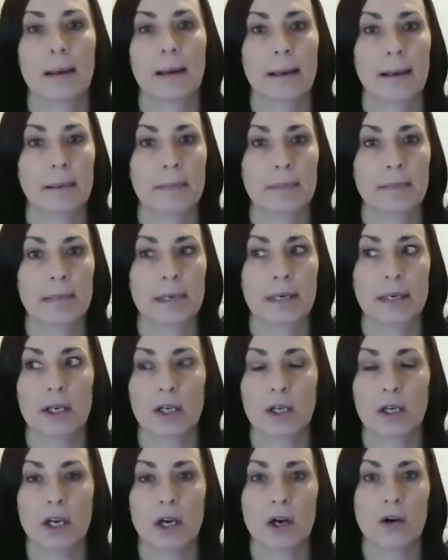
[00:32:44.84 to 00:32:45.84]
And
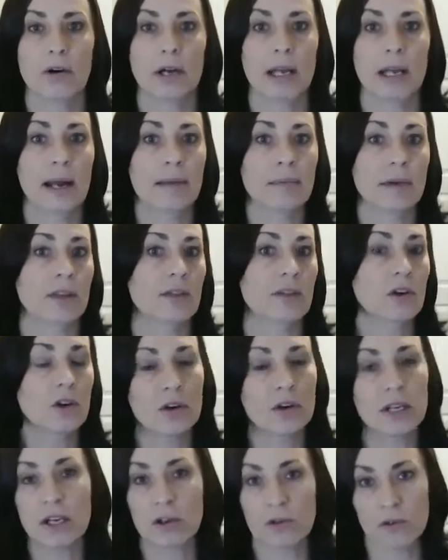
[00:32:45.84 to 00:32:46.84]
I'm a
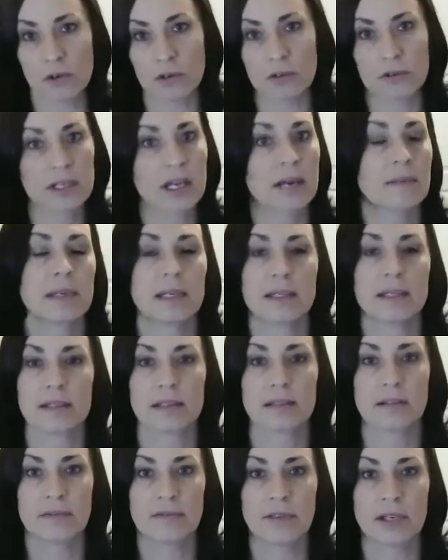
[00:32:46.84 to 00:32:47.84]
30-year-old coming into
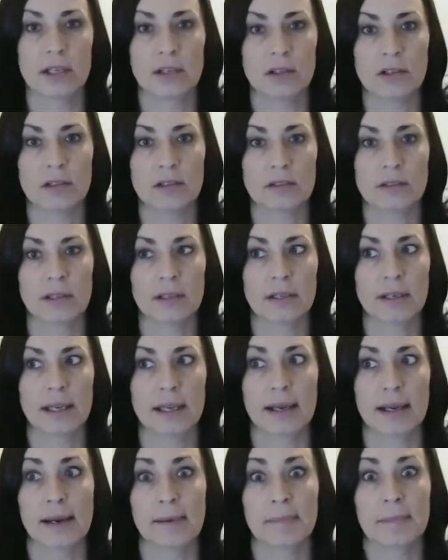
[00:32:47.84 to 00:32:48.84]
the field,
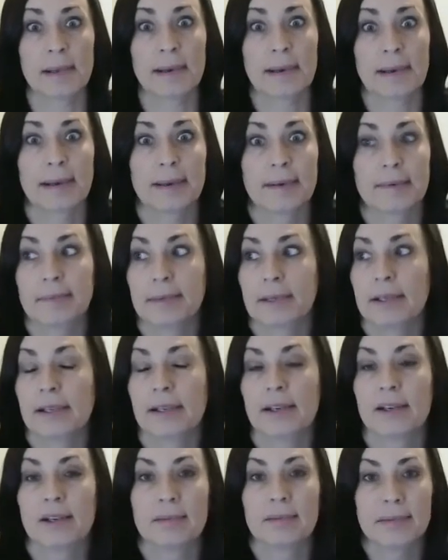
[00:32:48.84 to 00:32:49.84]
and I'm like
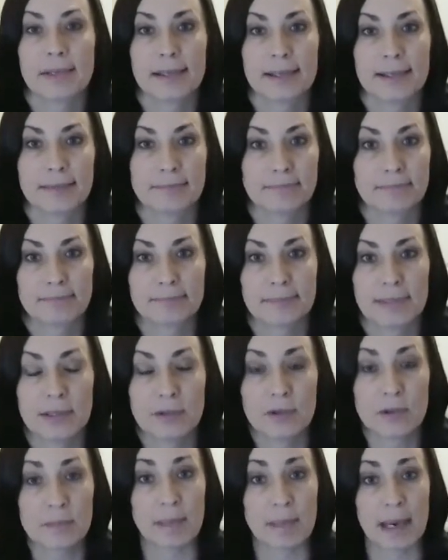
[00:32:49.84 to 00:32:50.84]
a
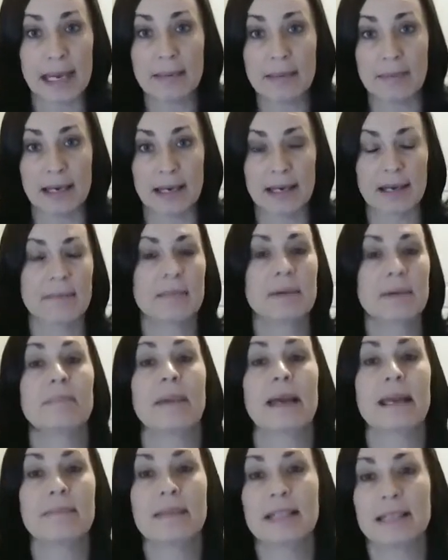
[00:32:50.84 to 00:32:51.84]
little baby. I'm a
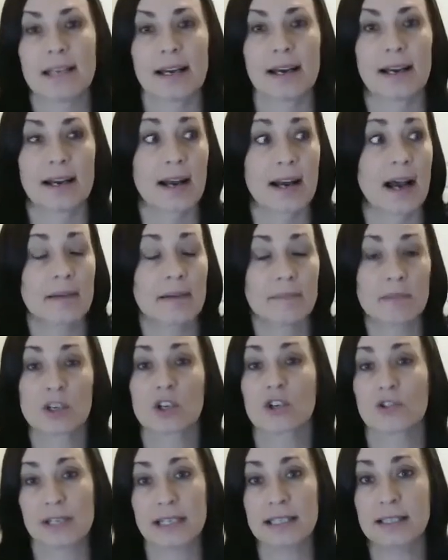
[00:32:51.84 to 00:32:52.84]
baby tech. I'm a
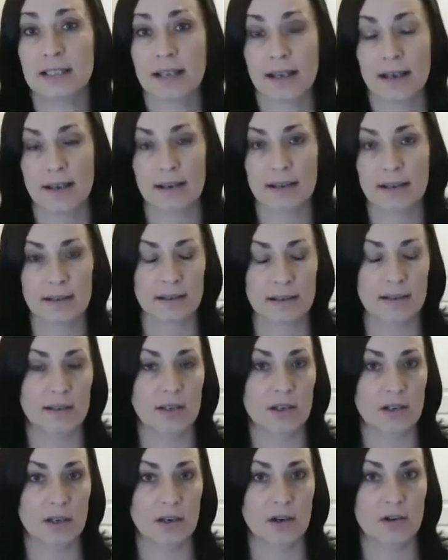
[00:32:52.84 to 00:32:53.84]
green tech,
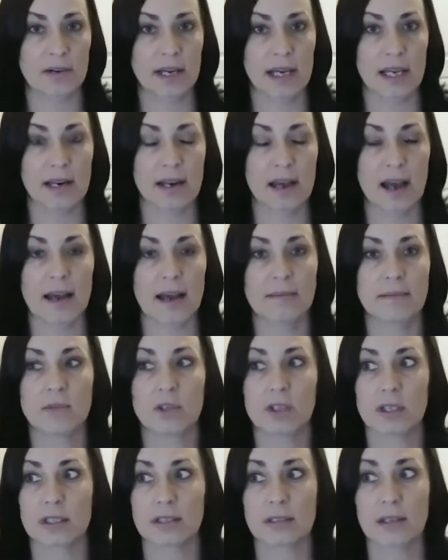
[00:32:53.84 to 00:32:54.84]
and I'm
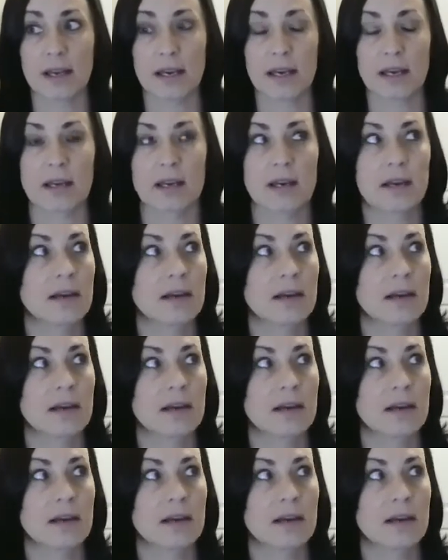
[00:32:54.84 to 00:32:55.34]
just like